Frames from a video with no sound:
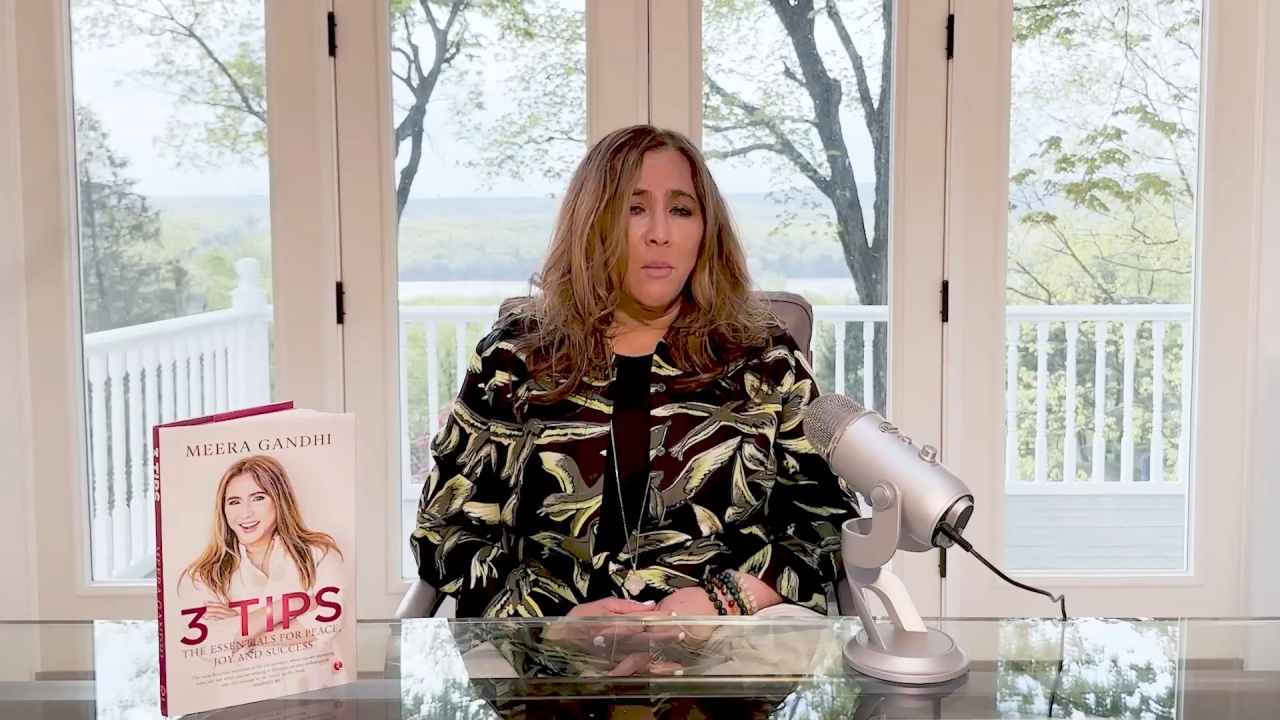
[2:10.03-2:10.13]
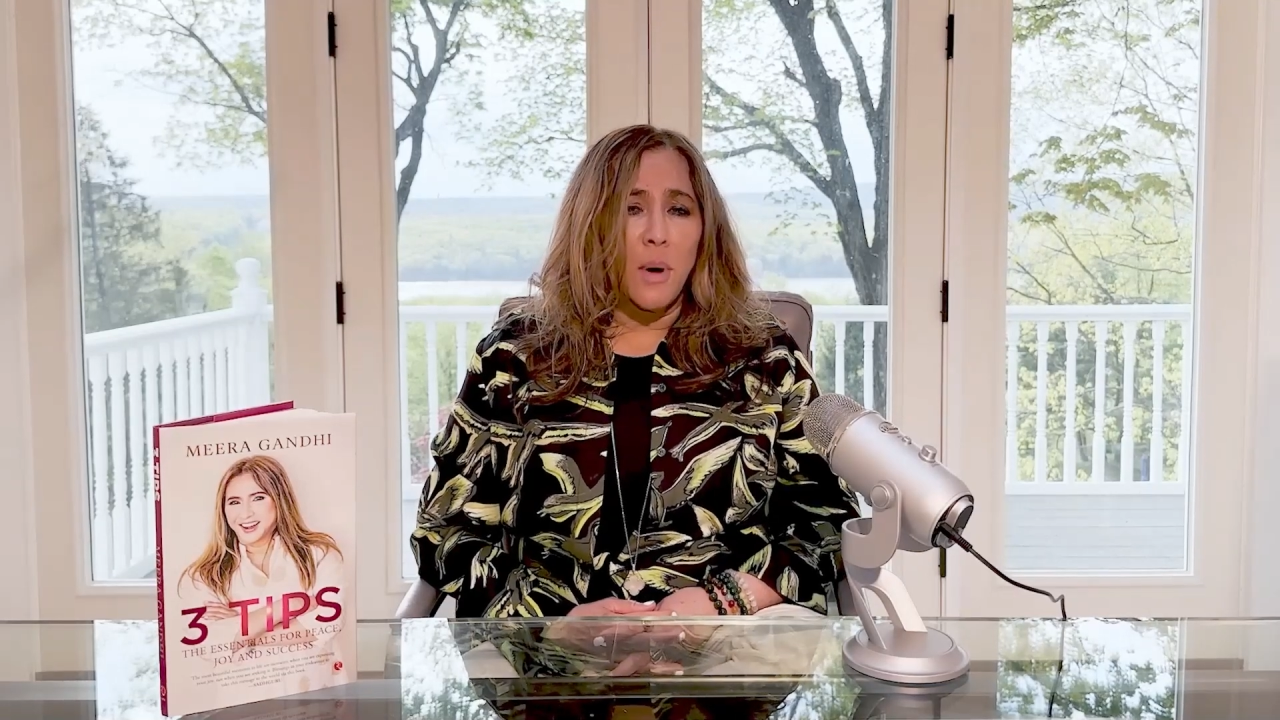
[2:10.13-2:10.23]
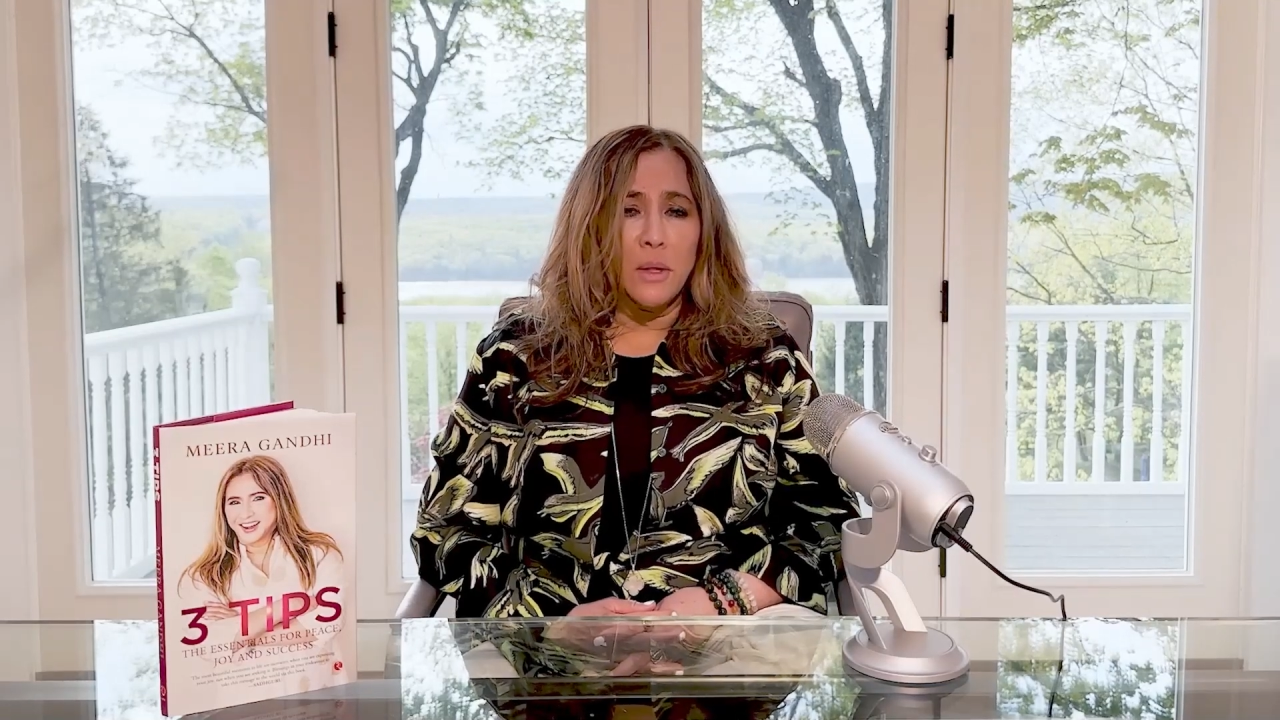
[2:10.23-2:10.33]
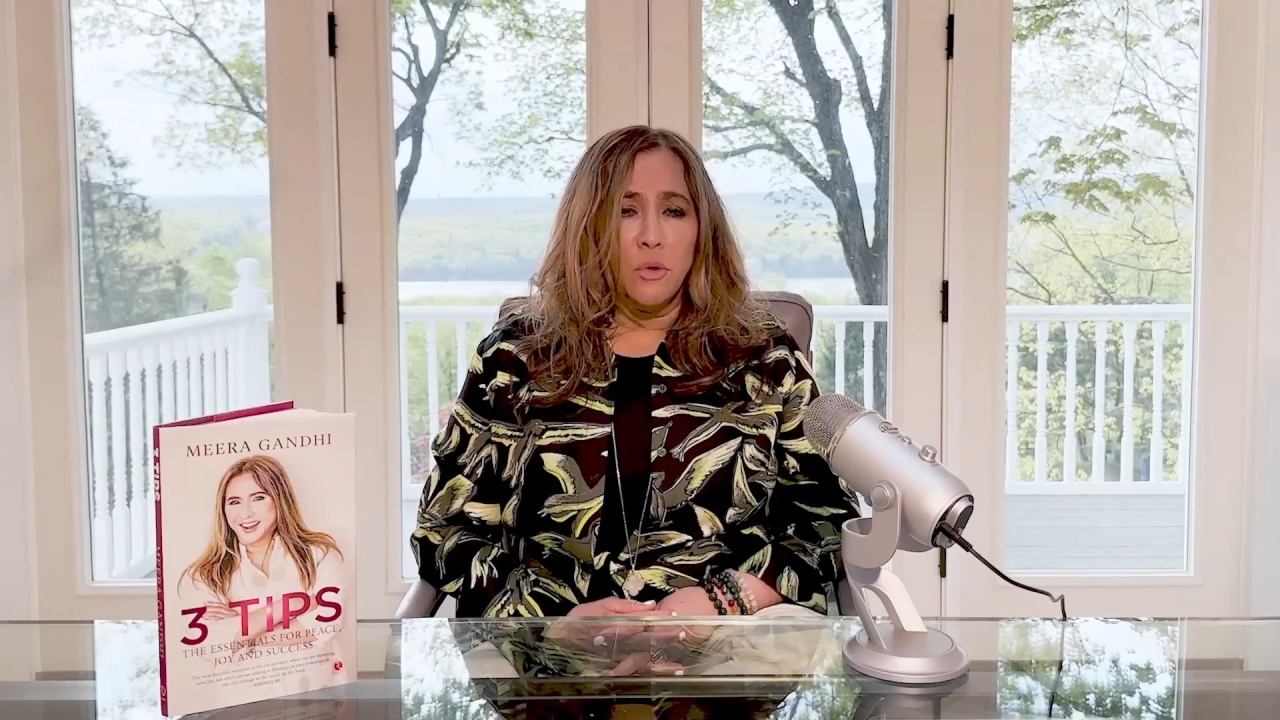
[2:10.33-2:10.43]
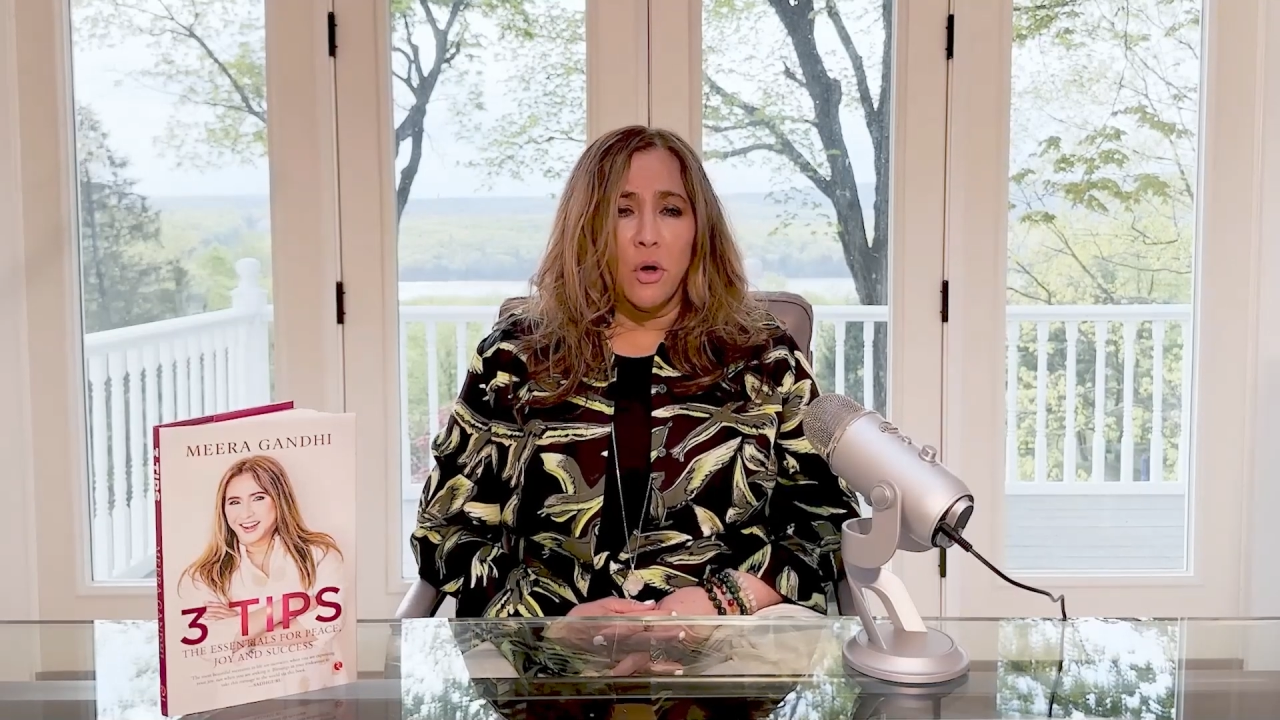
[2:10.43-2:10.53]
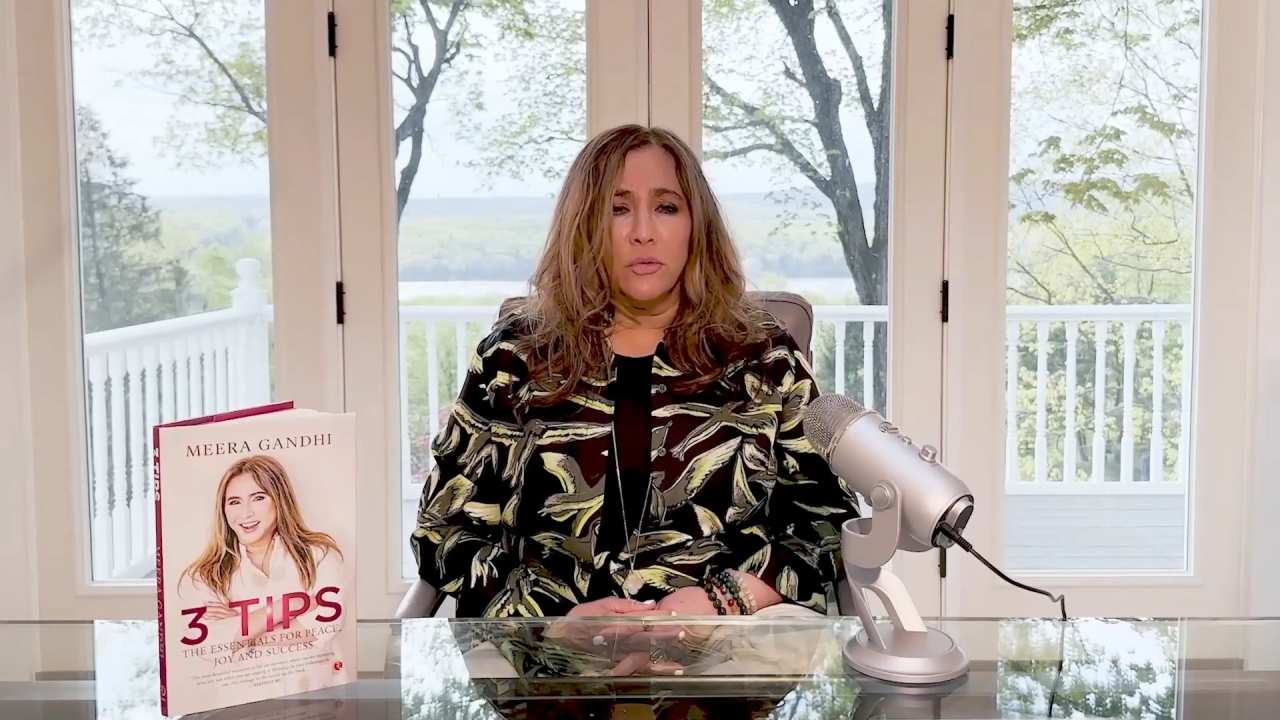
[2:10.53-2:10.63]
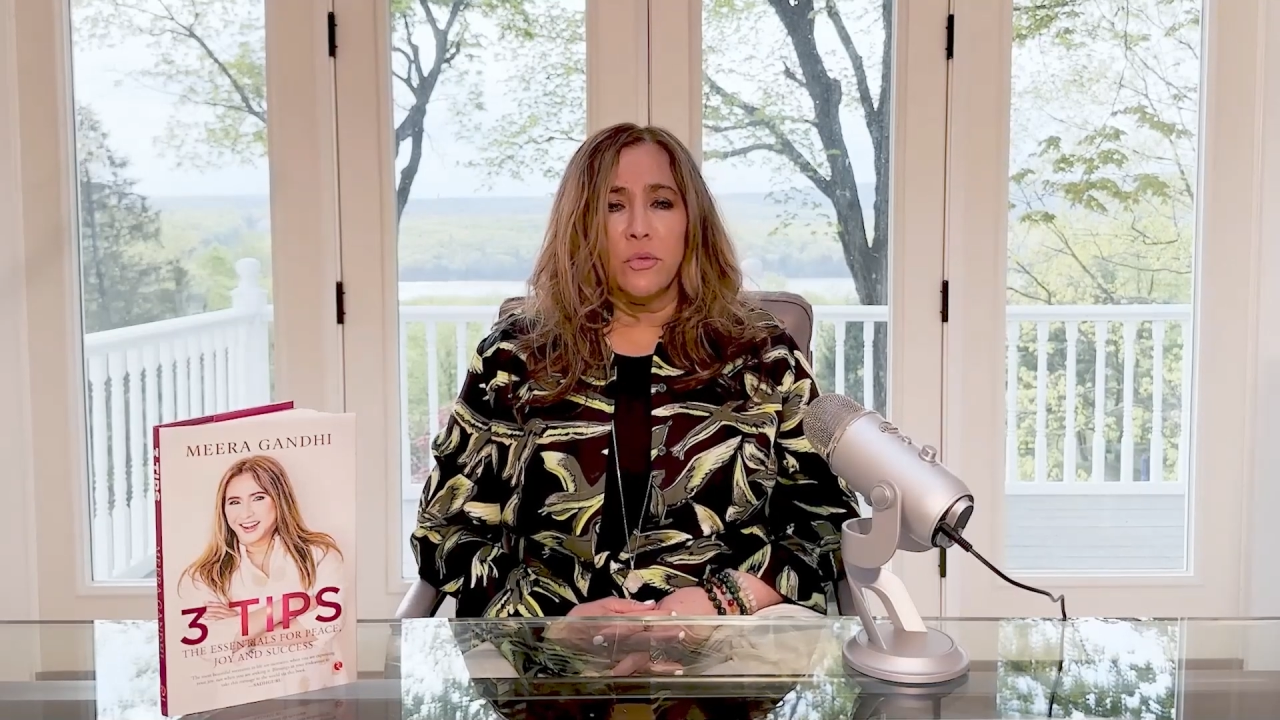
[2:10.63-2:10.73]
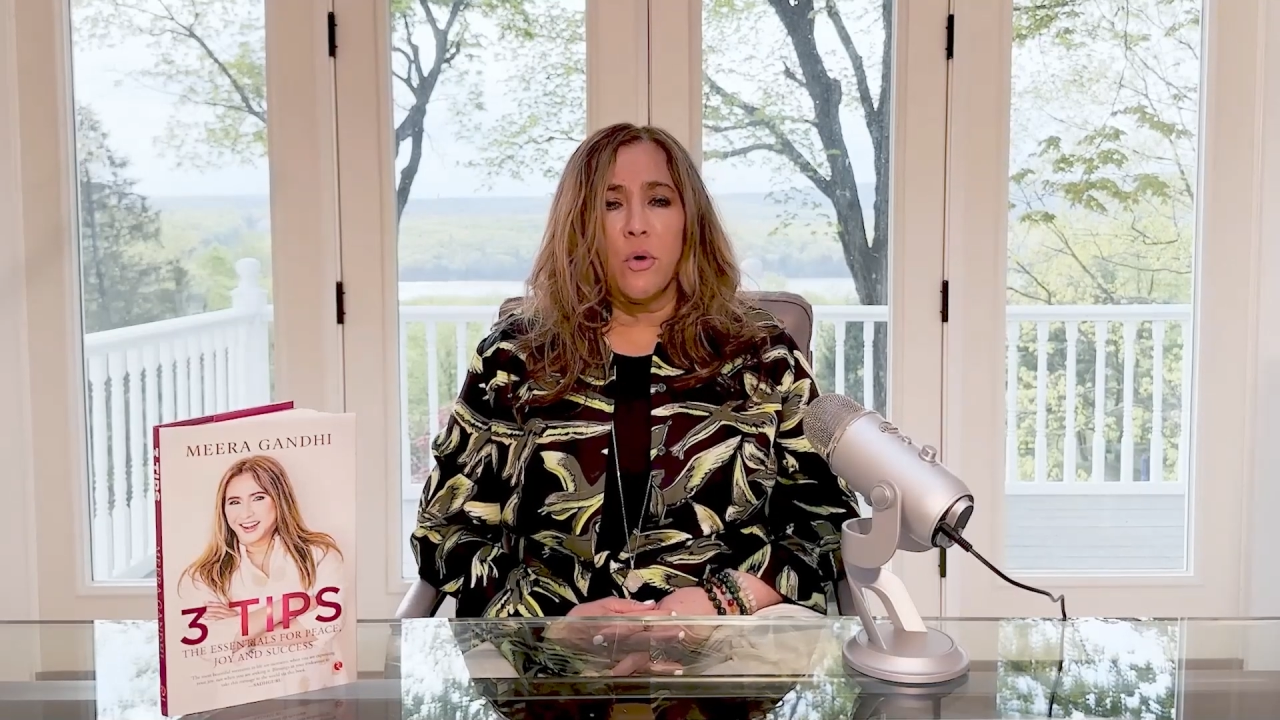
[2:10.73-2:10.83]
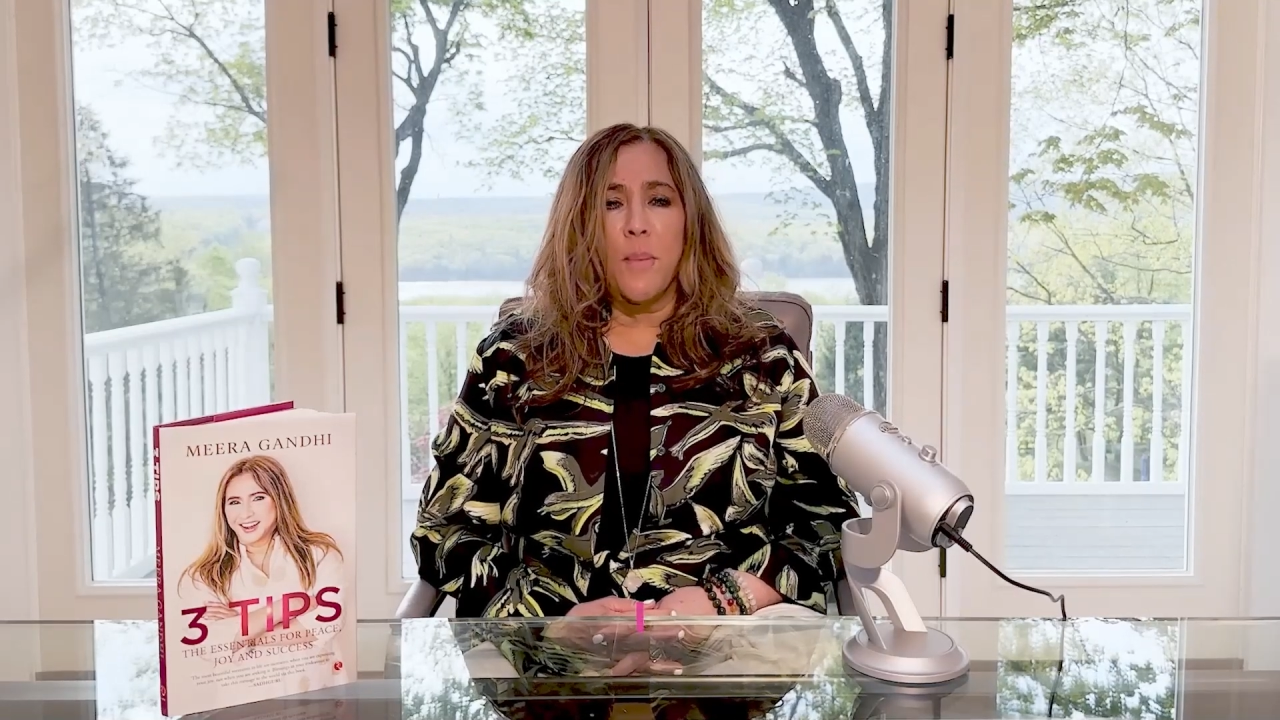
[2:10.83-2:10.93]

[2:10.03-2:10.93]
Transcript: my thoughts go